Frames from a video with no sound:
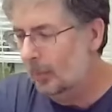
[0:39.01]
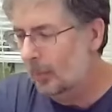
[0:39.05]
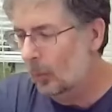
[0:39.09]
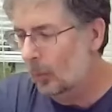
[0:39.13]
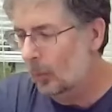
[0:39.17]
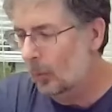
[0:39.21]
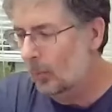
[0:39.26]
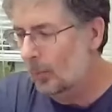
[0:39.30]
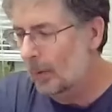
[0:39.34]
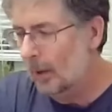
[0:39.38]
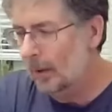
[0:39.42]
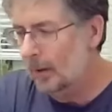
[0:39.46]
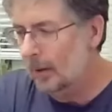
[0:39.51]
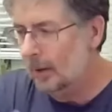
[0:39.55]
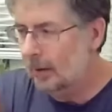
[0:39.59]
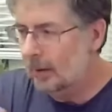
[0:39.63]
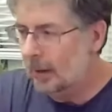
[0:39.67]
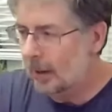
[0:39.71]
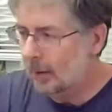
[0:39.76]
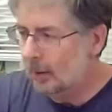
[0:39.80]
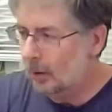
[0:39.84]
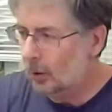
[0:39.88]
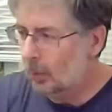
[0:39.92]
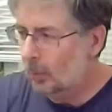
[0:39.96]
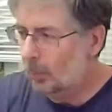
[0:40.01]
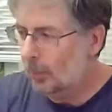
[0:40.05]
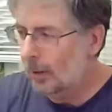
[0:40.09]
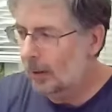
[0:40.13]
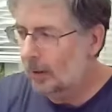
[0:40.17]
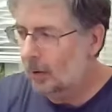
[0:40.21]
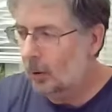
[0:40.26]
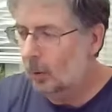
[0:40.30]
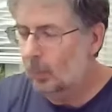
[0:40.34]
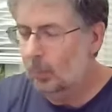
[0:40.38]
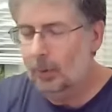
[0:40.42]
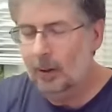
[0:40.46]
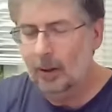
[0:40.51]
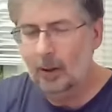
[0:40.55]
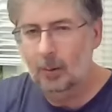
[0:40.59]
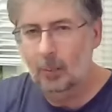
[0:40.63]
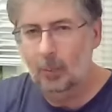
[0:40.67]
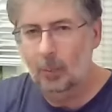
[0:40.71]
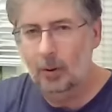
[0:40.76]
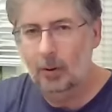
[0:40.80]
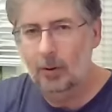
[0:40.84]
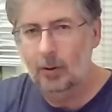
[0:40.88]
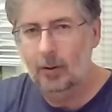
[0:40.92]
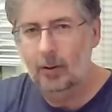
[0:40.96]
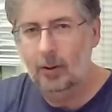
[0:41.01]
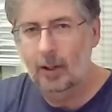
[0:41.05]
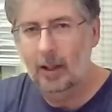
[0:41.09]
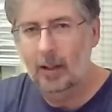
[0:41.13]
We made the Dango Mango Mead, which is